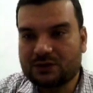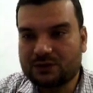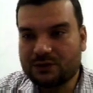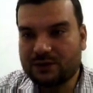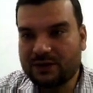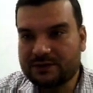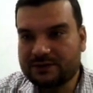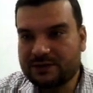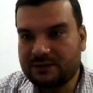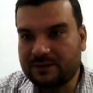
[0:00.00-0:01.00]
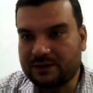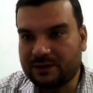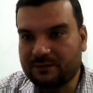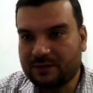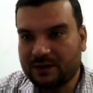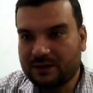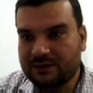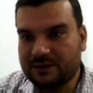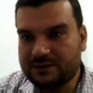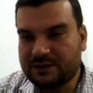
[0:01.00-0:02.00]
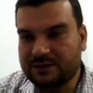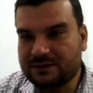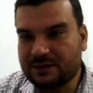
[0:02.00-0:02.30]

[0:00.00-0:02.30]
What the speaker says: So you can see beta. This is